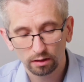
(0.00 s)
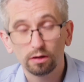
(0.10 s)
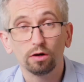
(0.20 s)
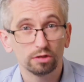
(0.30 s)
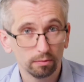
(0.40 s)

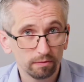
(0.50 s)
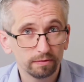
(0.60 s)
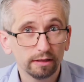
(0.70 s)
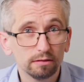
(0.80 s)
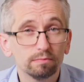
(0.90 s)
On top of
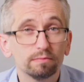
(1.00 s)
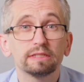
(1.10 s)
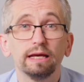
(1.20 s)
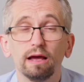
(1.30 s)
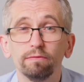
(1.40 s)
that,
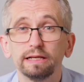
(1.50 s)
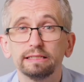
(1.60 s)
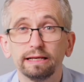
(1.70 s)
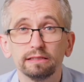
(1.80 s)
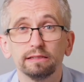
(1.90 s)
SCALE-iFlex
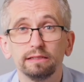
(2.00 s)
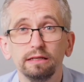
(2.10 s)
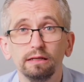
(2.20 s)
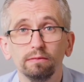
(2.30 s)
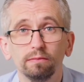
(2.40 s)

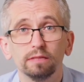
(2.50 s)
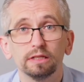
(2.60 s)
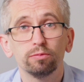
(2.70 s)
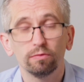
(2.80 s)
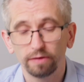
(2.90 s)
XLT
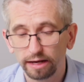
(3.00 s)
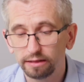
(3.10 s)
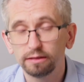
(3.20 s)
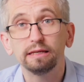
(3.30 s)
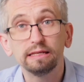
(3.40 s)
is
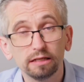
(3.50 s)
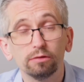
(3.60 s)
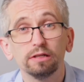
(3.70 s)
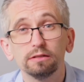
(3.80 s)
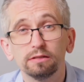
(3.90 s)
providing an
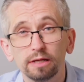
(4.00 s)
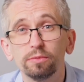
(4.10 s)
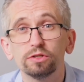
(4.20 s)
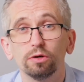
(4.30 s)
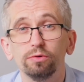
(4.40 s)
integrated
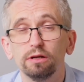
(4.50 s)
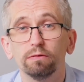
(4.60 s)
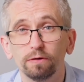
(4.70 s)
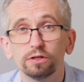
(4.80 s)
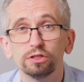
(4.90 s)
temperature readout
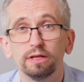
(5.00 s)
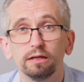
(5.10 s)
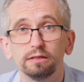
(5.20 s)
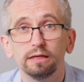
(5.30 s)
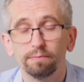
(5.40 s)

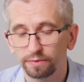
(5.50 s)
functionality.